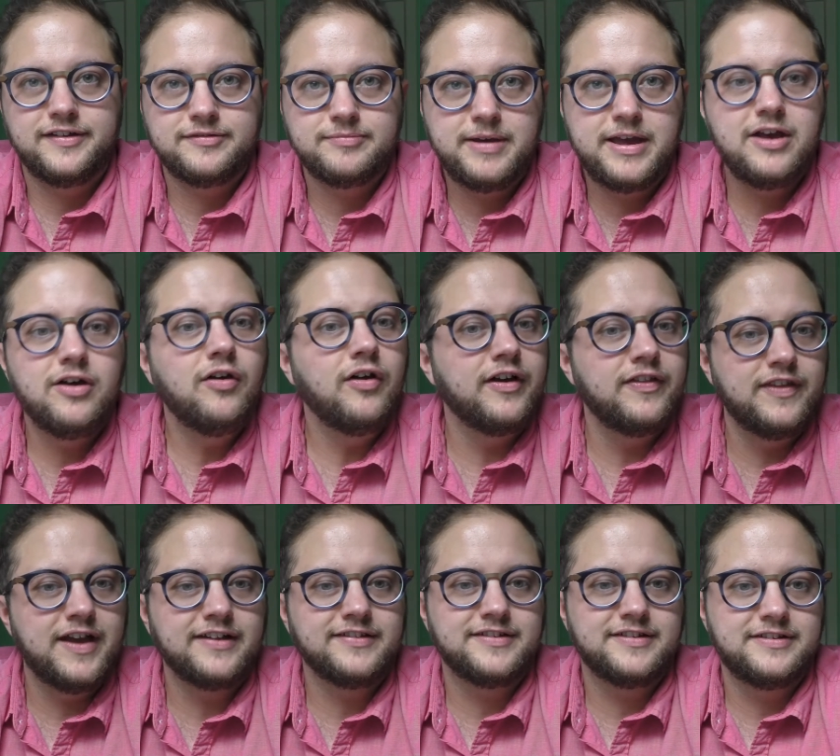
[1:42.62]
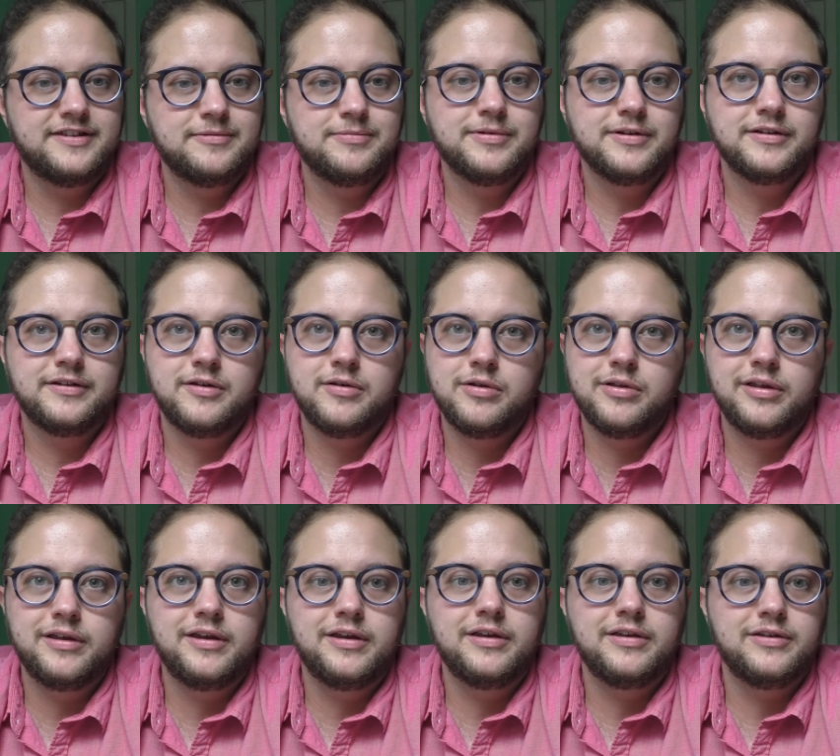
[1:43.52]
as male, and that's a
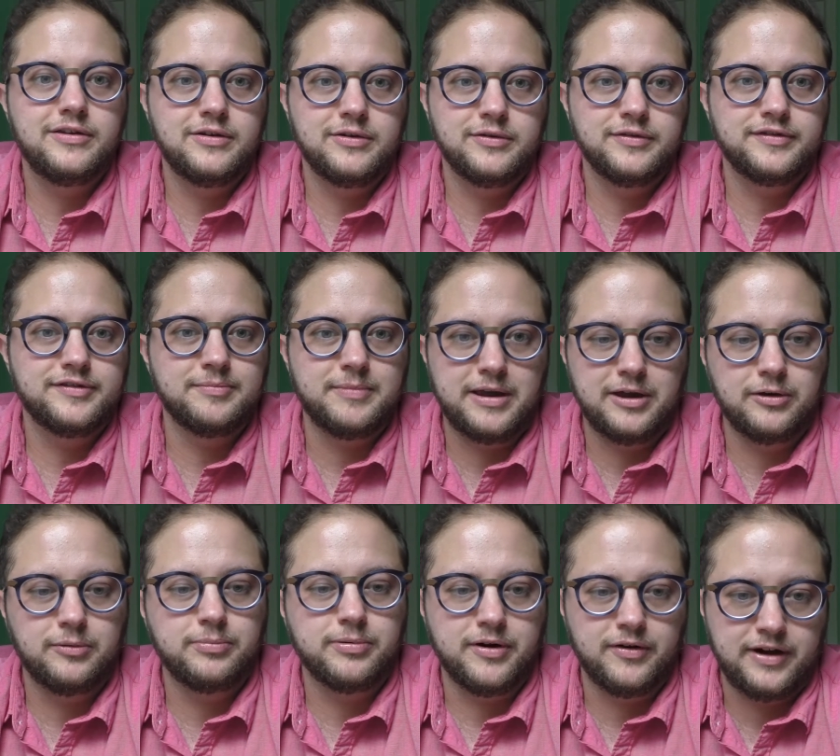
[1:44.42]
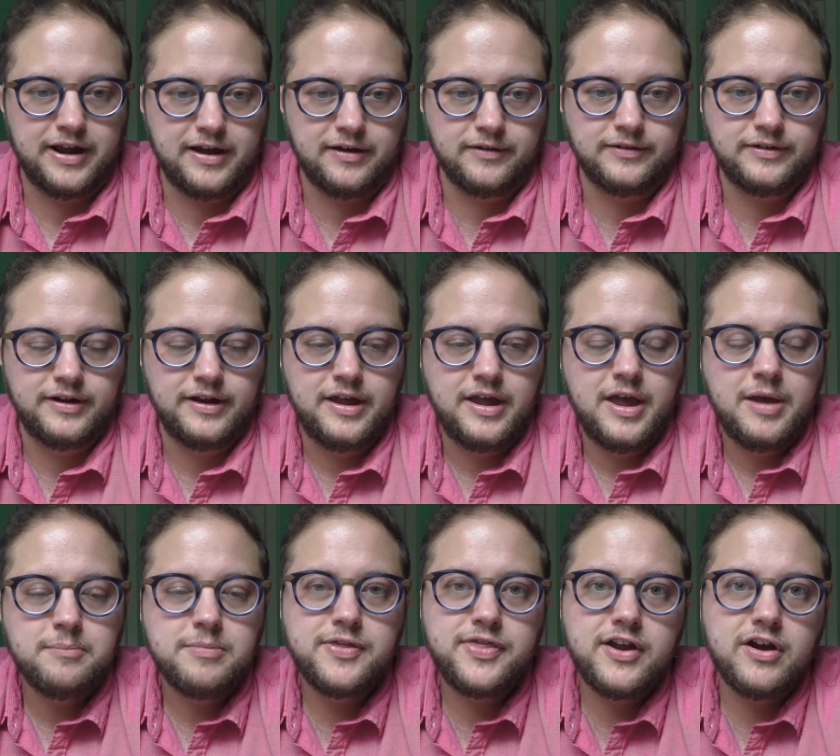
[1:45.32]
typically used male pronoun.
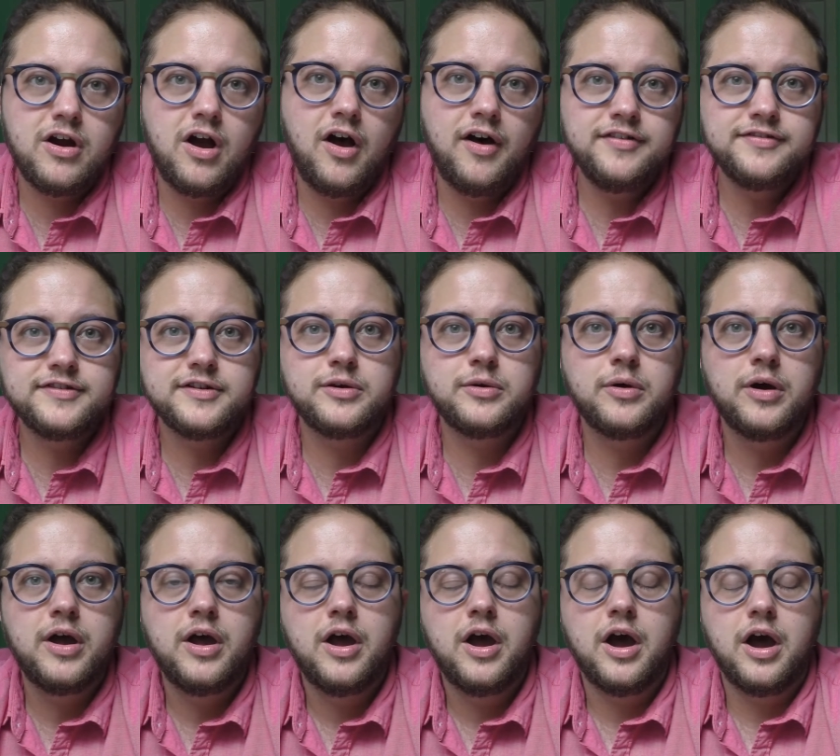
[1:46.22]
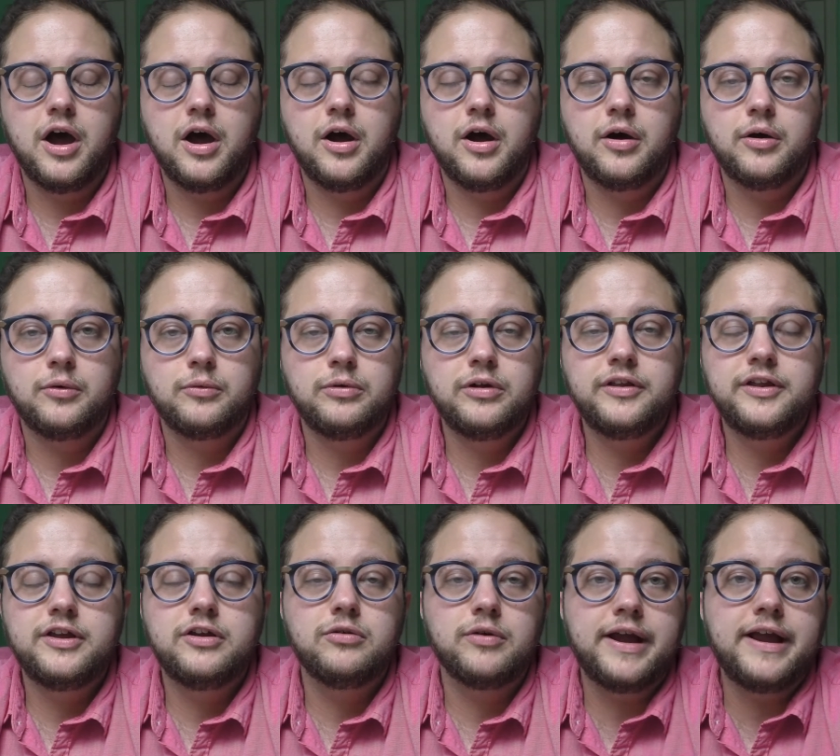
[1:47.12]
But there are also a
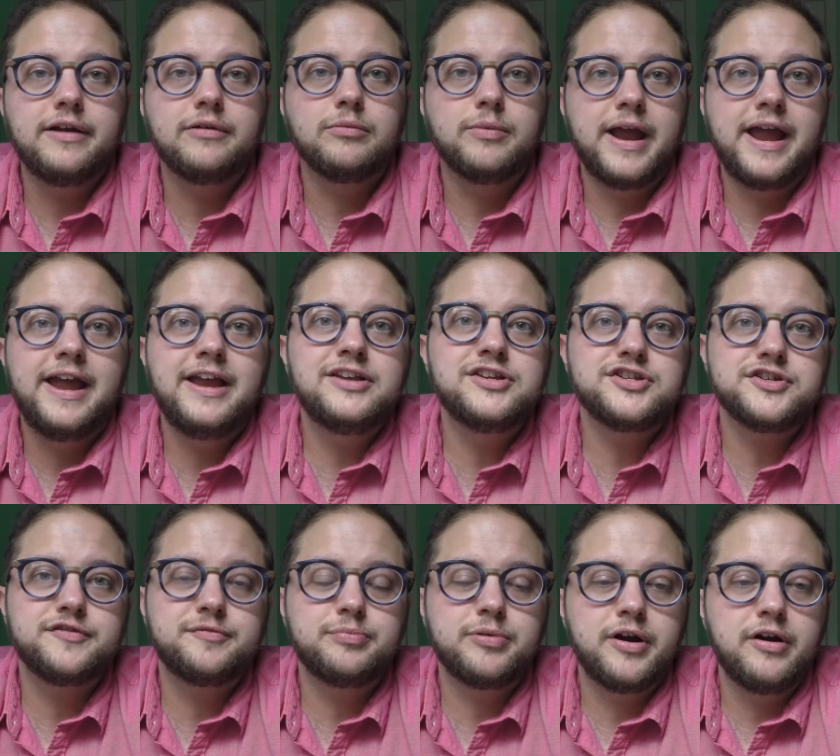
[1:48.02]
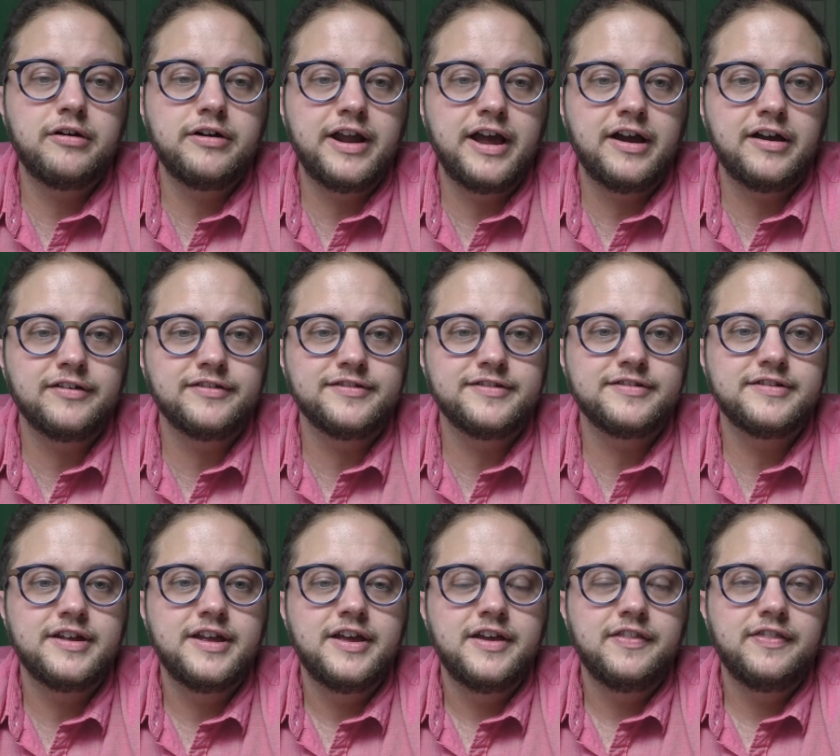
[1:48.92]
really great range of
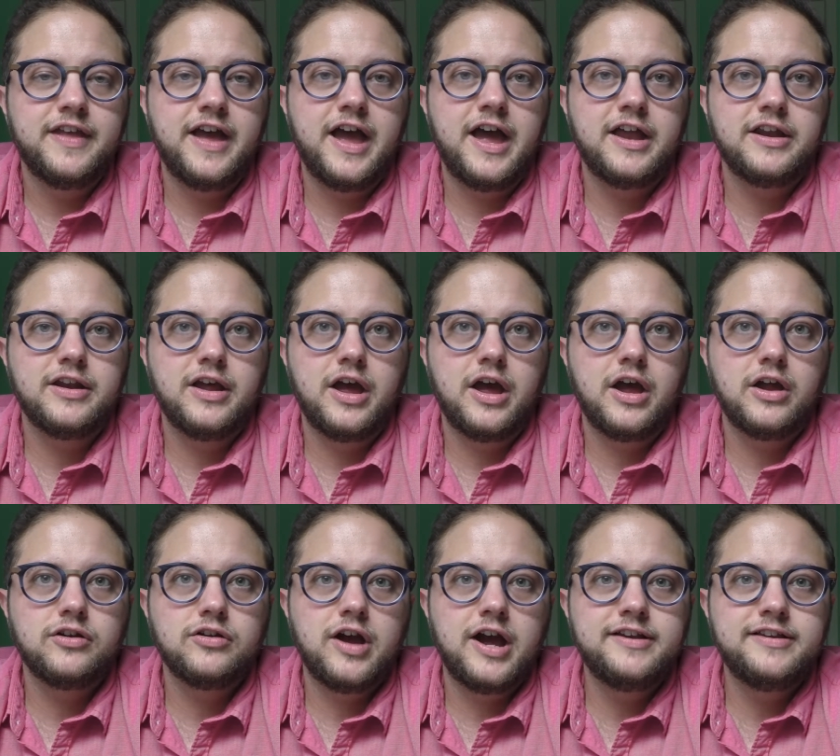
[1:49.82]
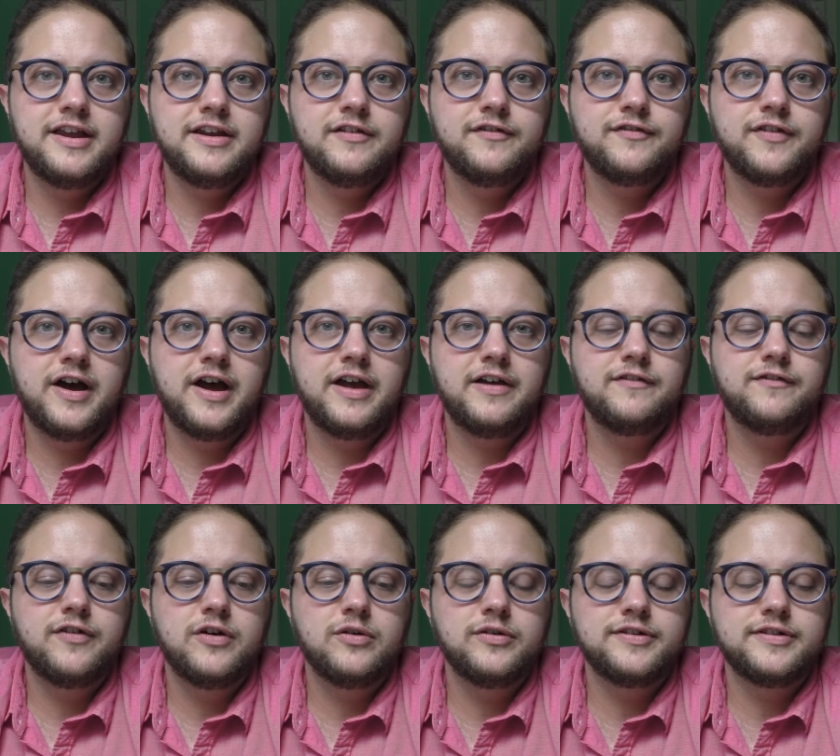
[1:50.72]
pronouns that identify
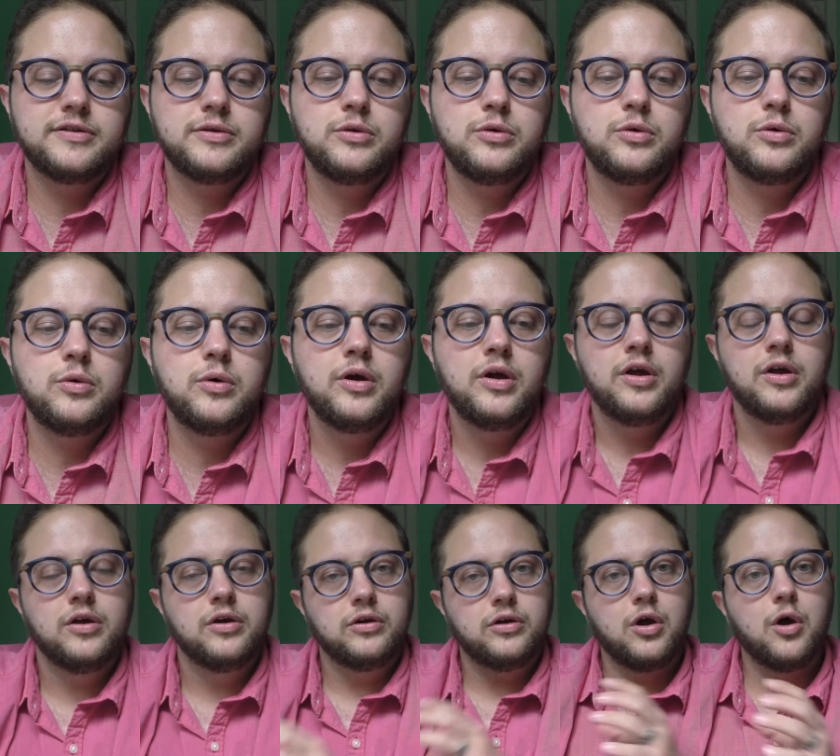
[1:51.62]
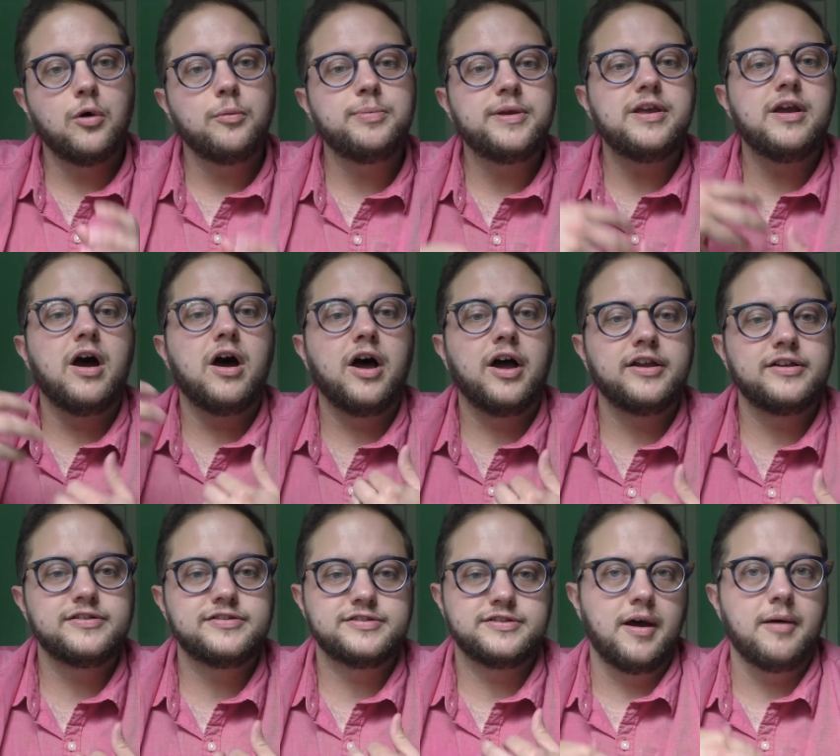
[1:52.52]
folks who go
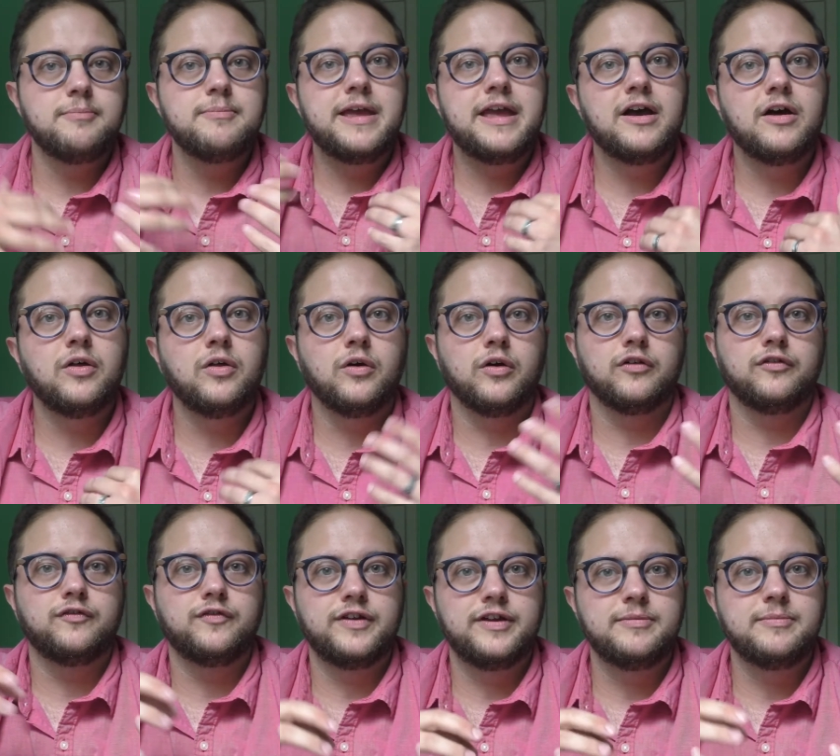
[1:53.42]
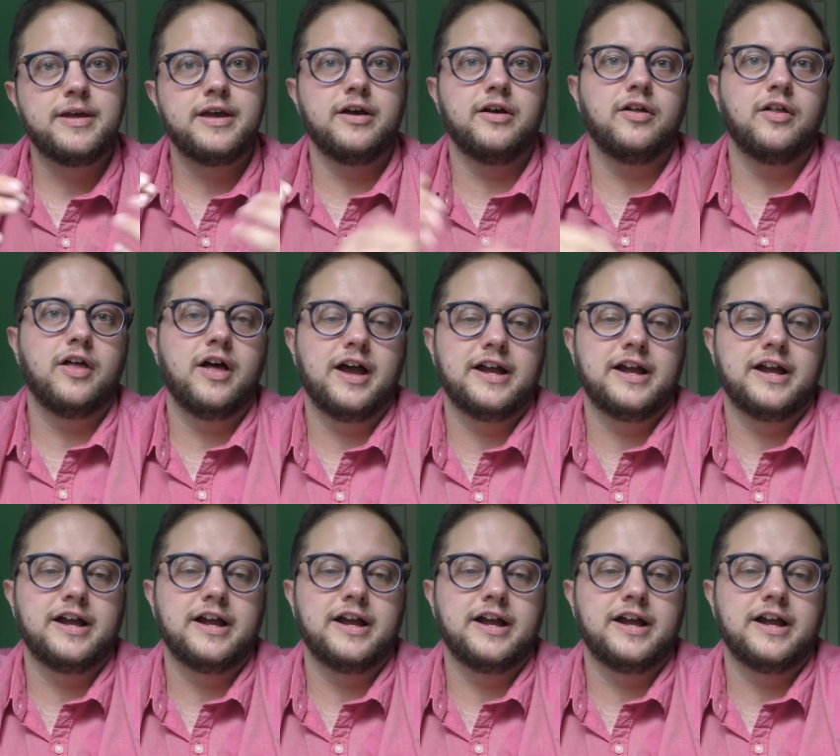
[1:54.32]
beyond a male or female